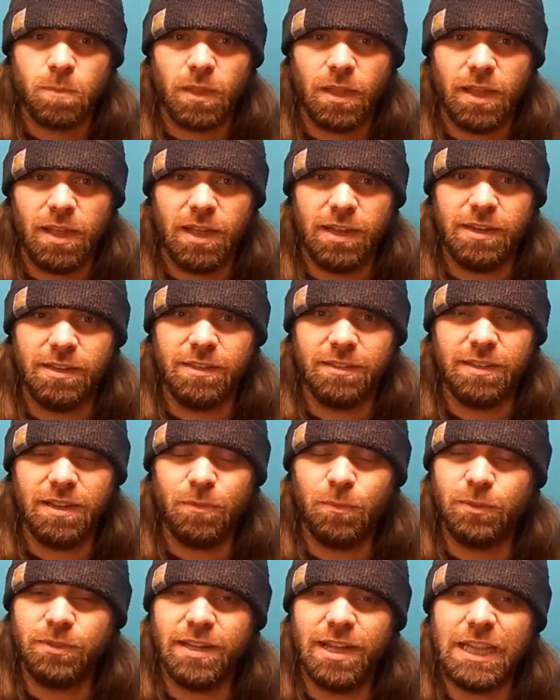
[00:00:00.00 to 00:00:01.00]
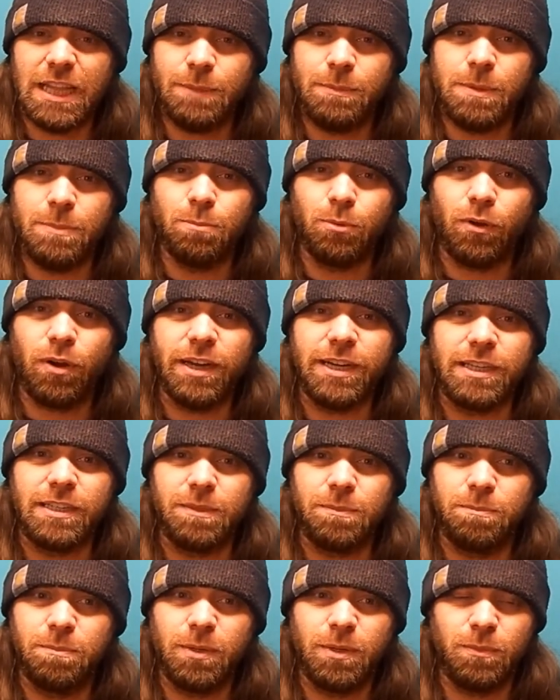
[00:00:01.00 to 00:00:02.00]
And it would tend to be bright,
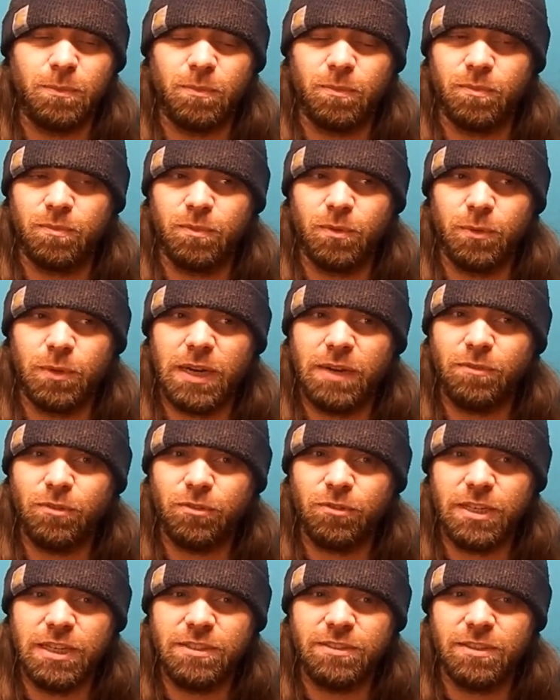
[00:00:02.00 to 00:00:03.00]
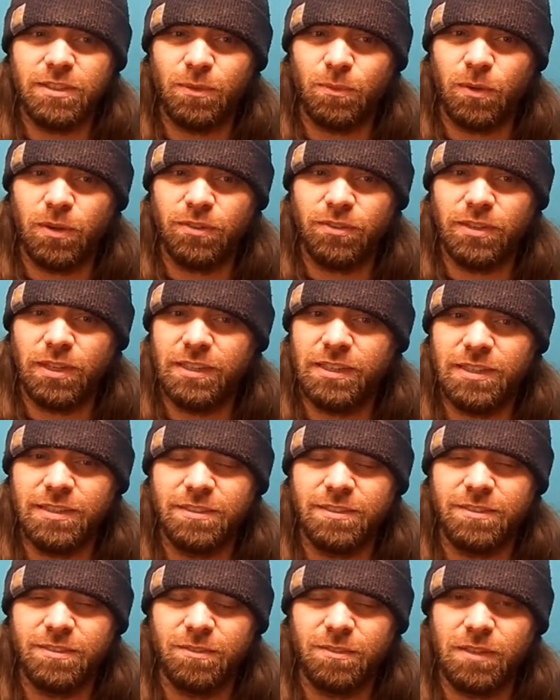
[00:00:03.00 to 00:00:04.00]
but for whatever reason it wasn't. It
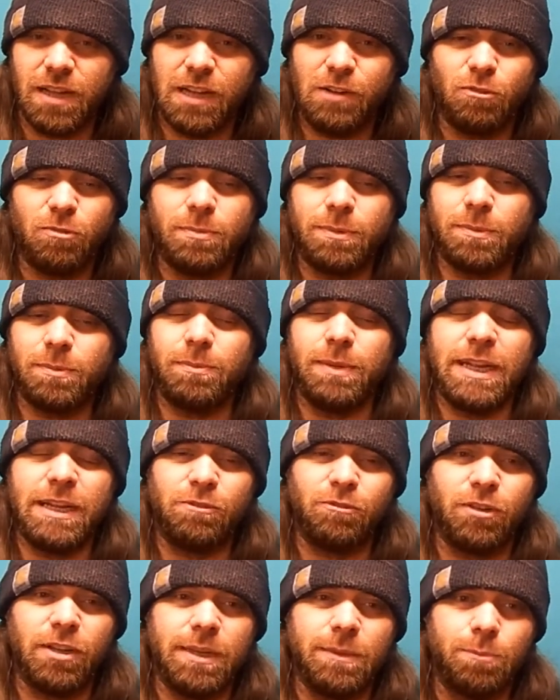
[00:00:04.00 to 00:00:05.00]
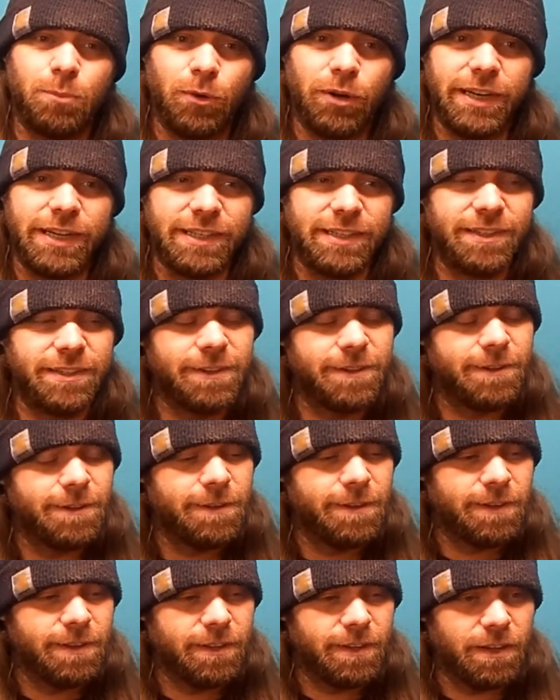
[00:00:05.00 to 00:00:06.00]
didn't. I don't remember it being really bright.
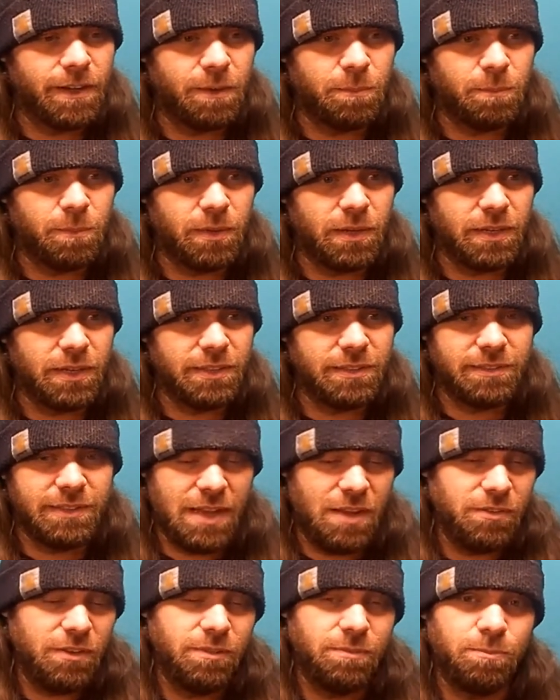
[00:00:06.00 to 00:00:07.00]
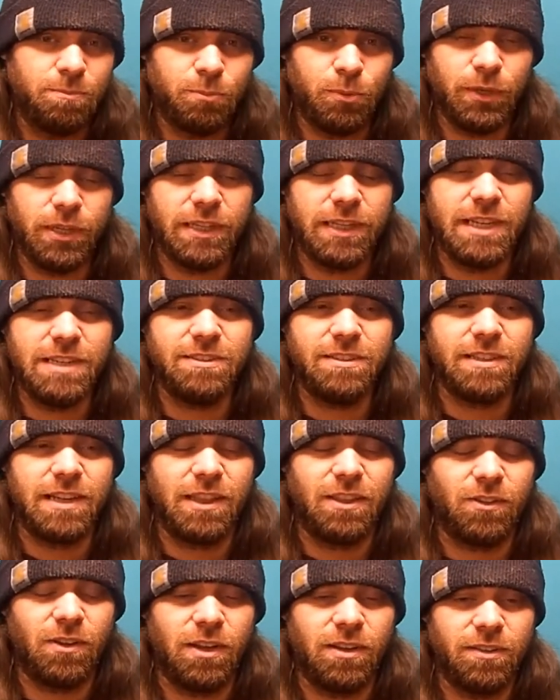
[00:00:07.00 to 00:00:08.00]
It sounded pretty decent, I
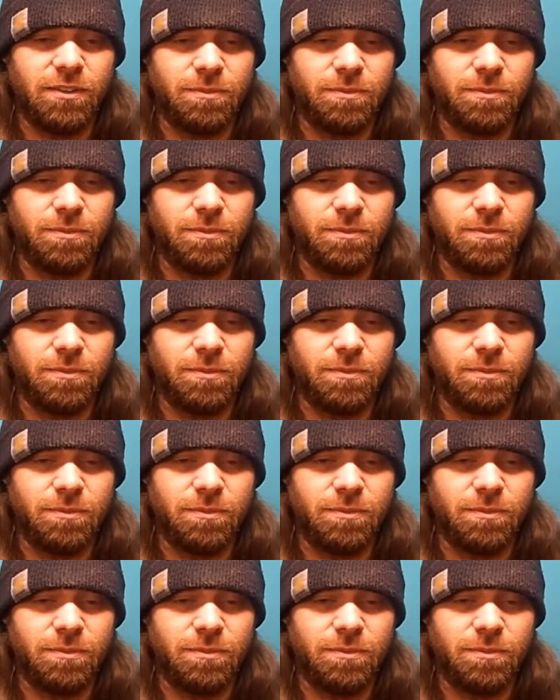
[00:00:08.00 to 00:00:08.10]
thought.